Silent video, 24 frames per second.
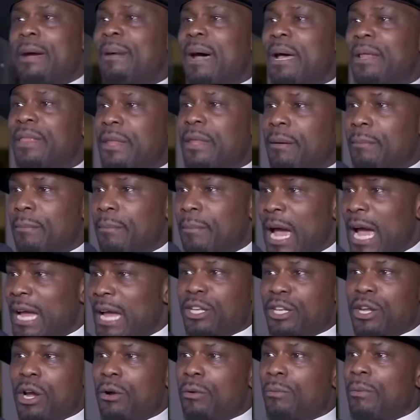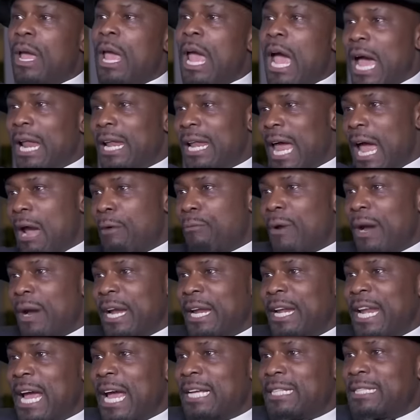I don't care about them. I don't. I
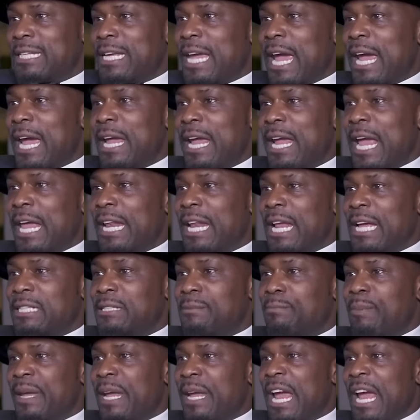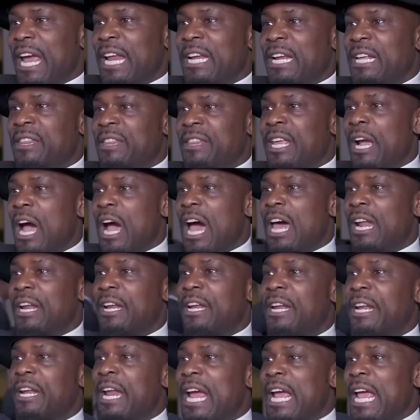recognize gay and lesbian. Anything
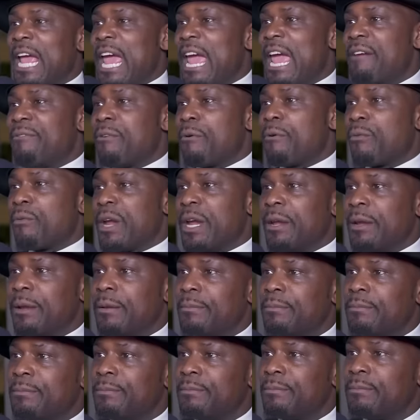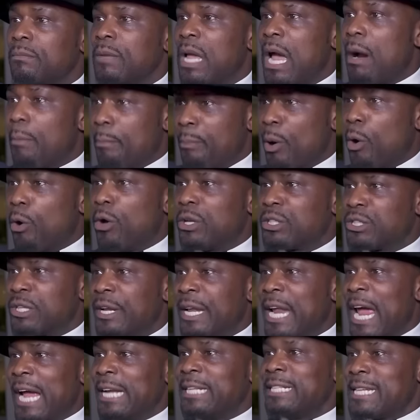other than that, effery. I pause
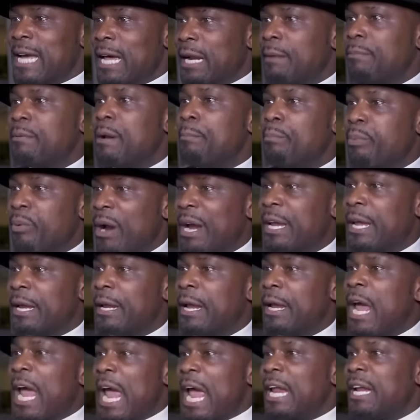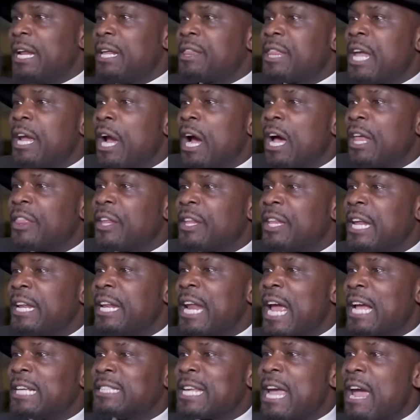on that. Tell them to bring it. Anything other
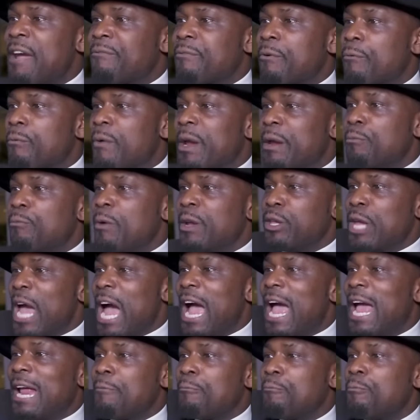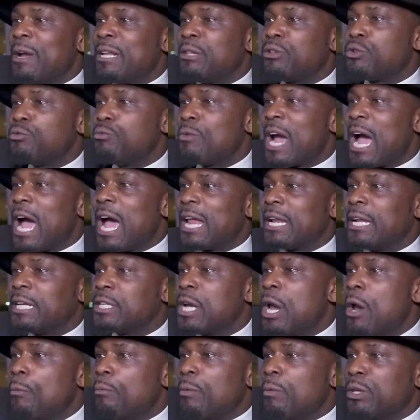than that's effery. When I went to
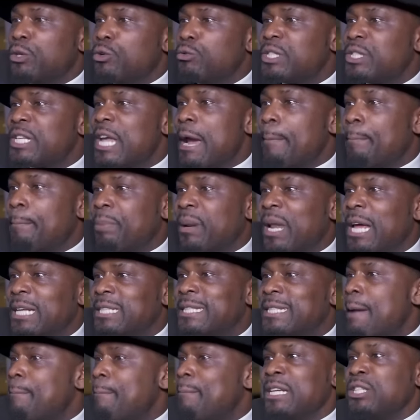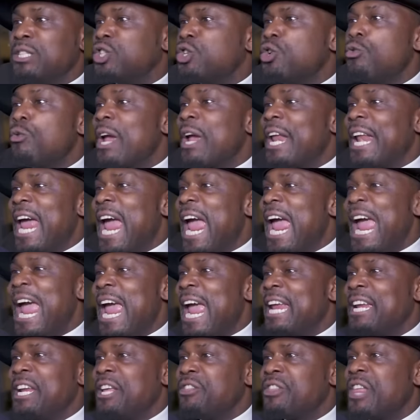college, when you say a plus, that means you can
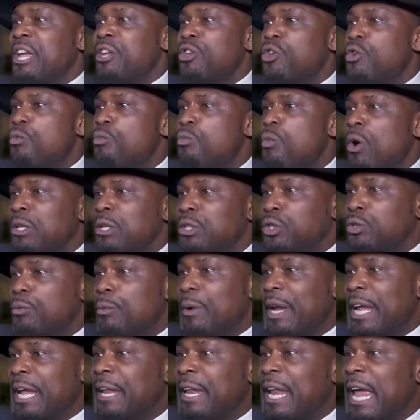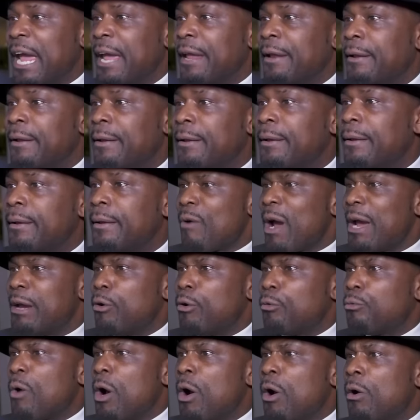add anything you want to in there.
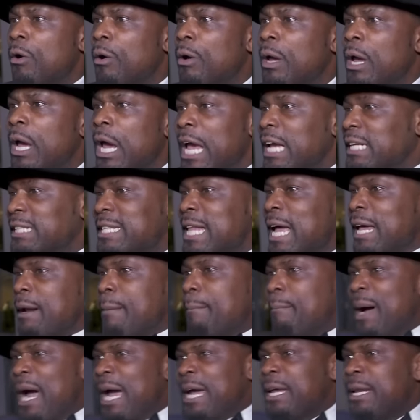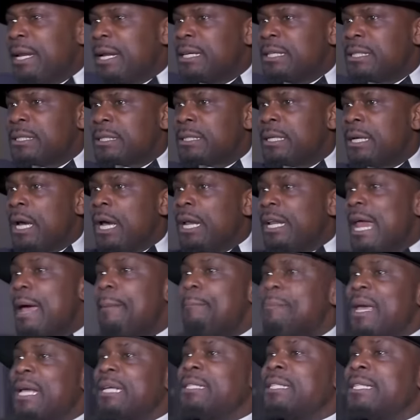Right or wrong. It's not a minus.
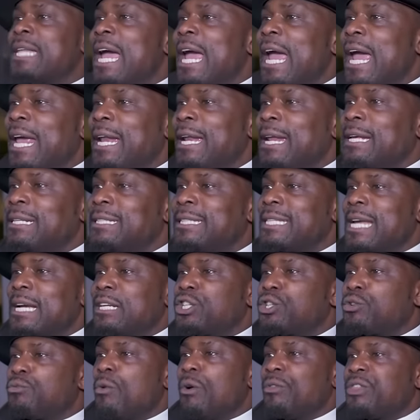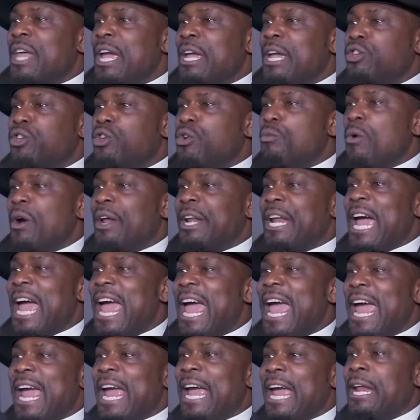That means that any sexual thing you want
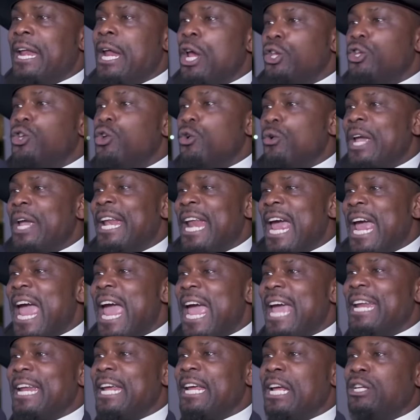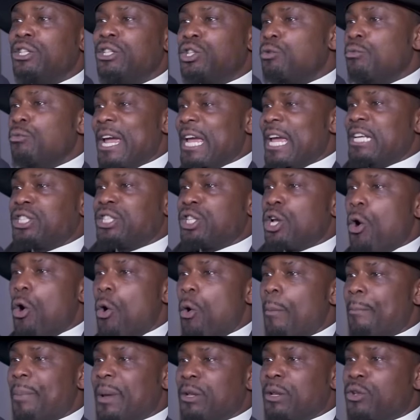to add, you can add it into it. It's
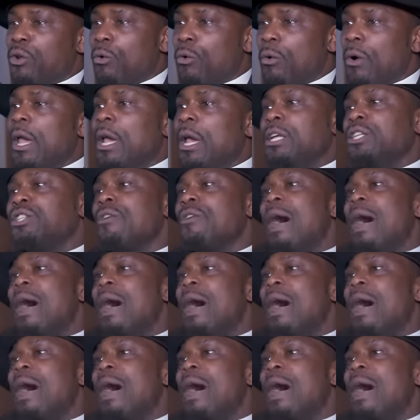an open door.